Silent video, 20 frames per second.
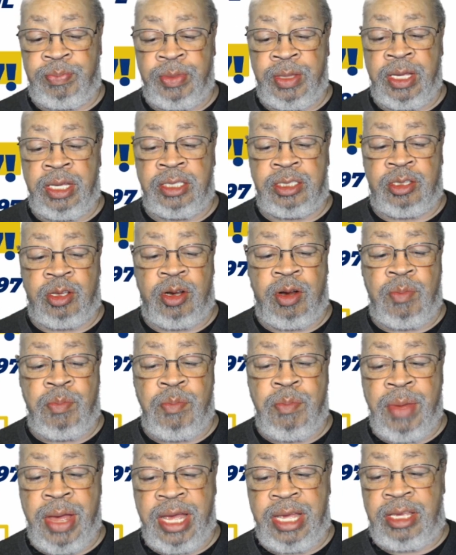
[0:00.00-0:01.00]
He's going to
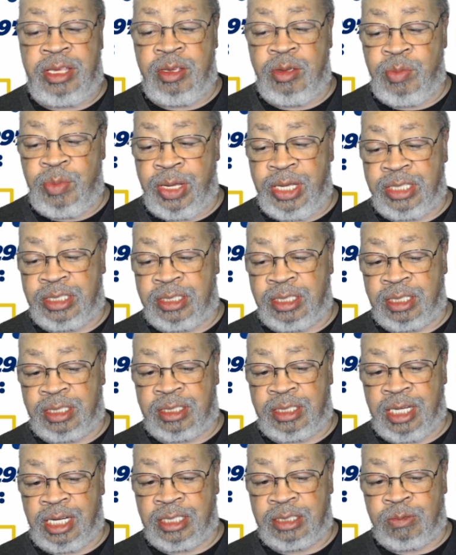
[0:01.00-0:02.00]
make you be
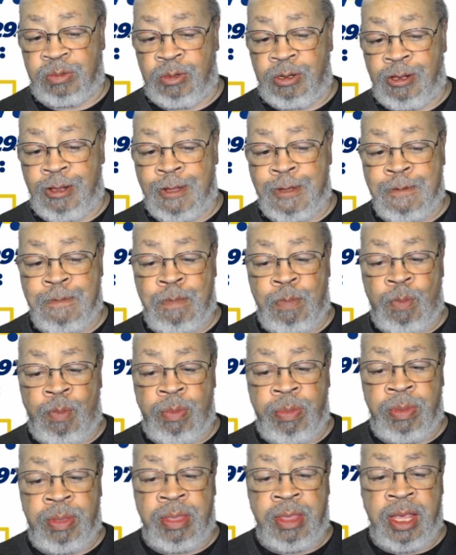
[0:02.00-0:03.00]
successful.
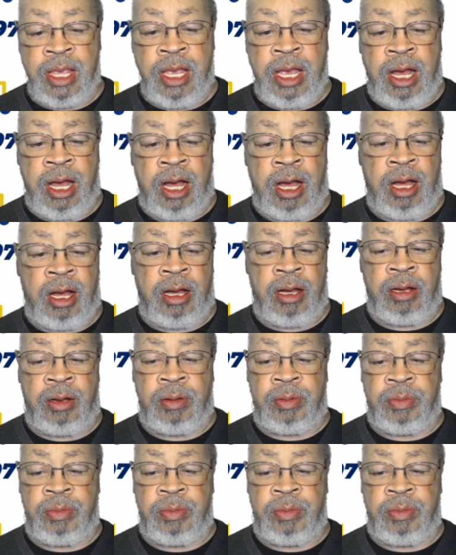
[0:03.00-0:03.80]
Um,